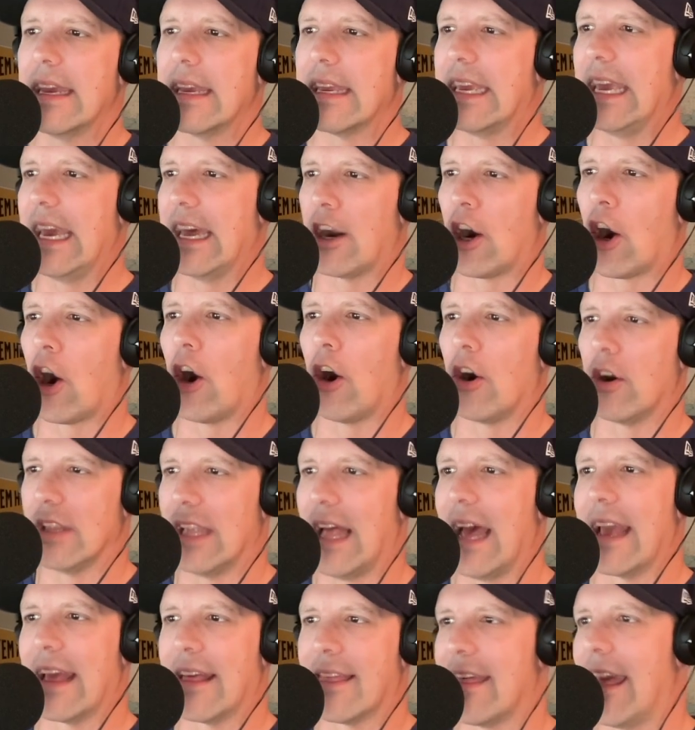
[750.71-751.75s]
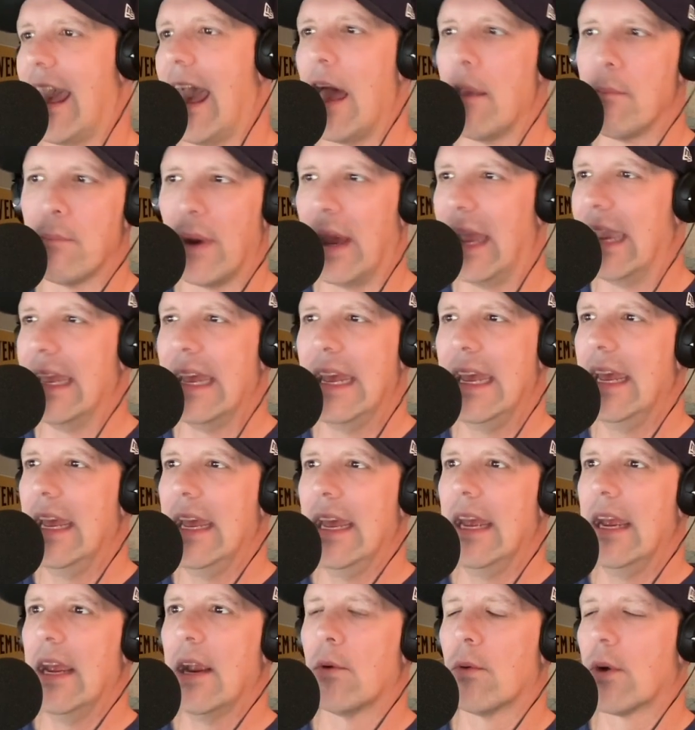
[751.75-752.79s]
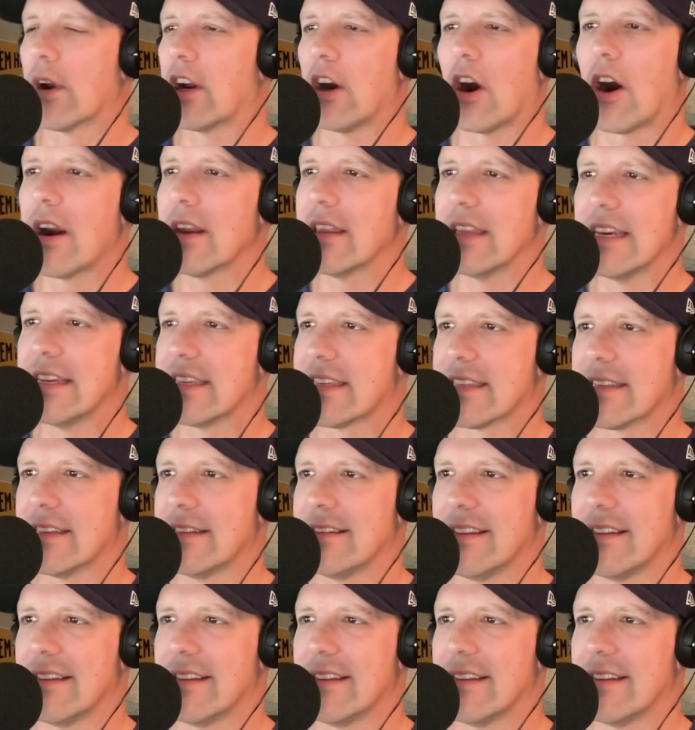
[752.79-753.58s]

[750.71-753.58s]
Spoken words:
get hurt like that. But regardless,